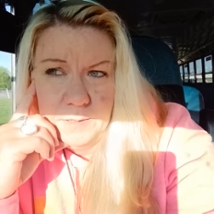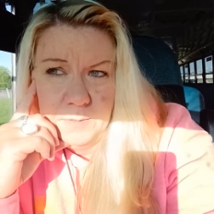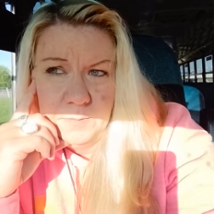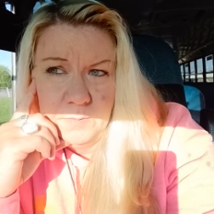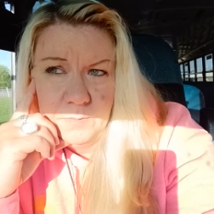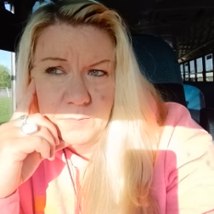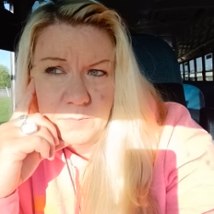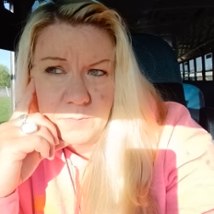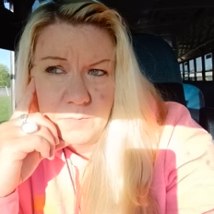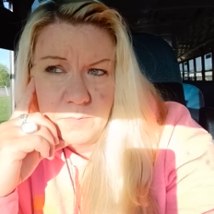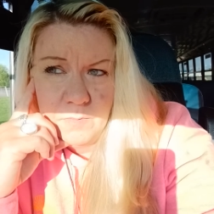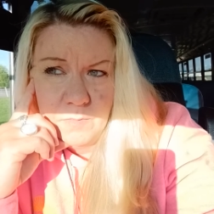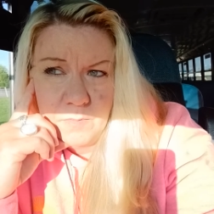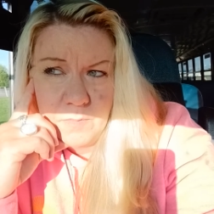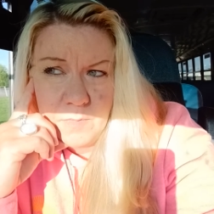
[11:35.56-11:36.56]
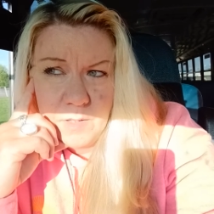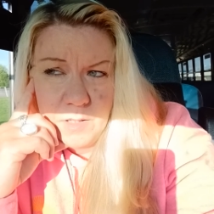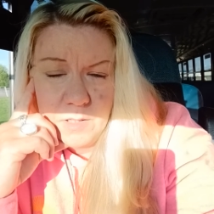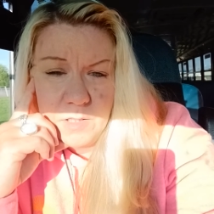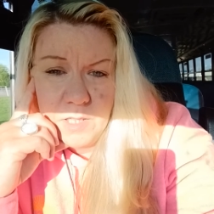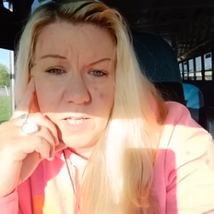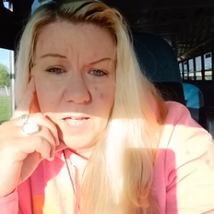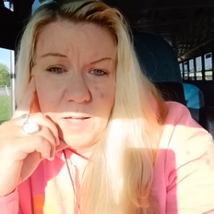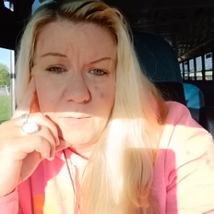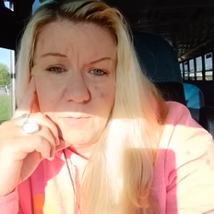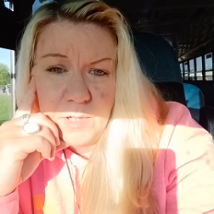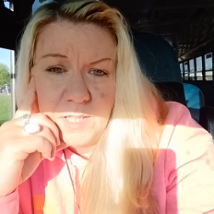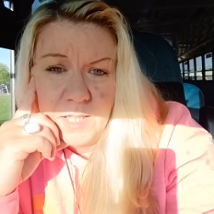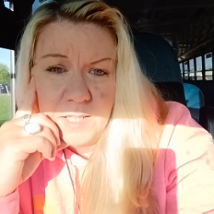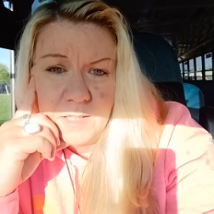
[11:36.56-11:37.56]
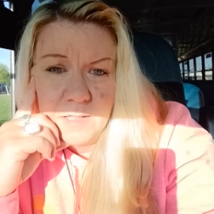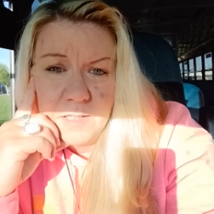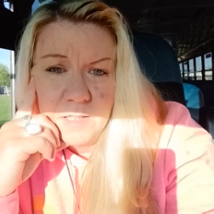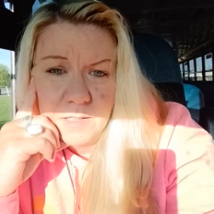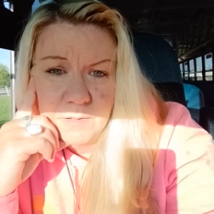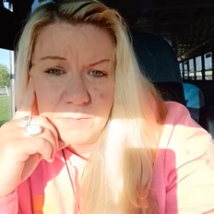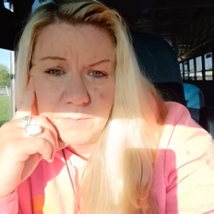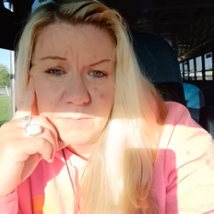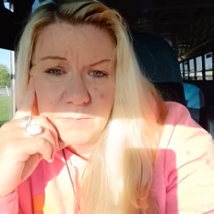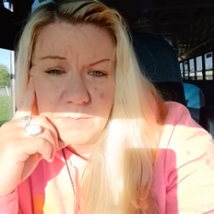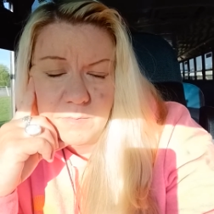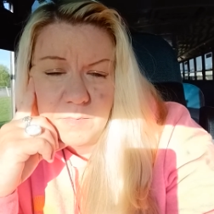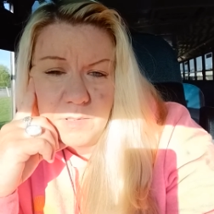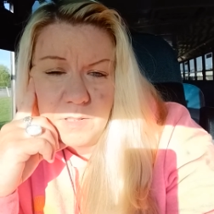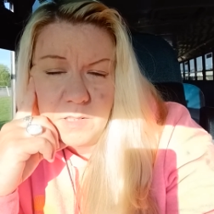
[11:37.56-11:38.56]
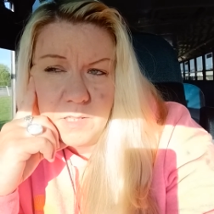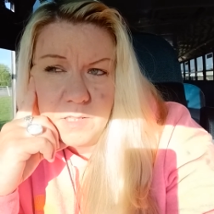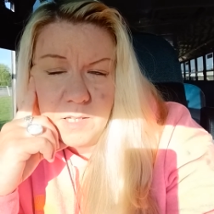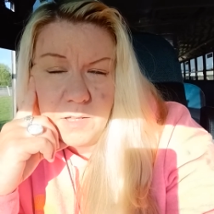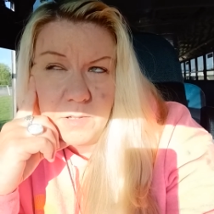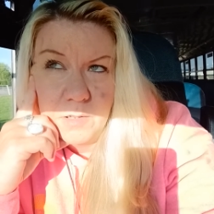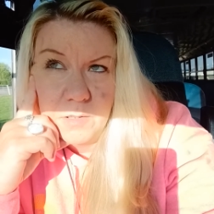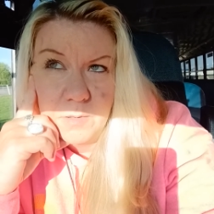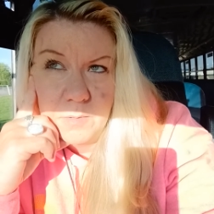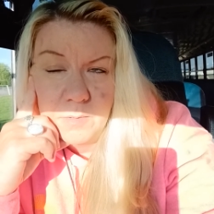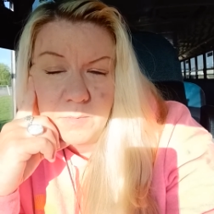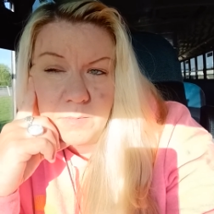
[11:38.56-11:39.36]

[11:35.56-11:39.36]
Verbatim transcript: to have readings and this other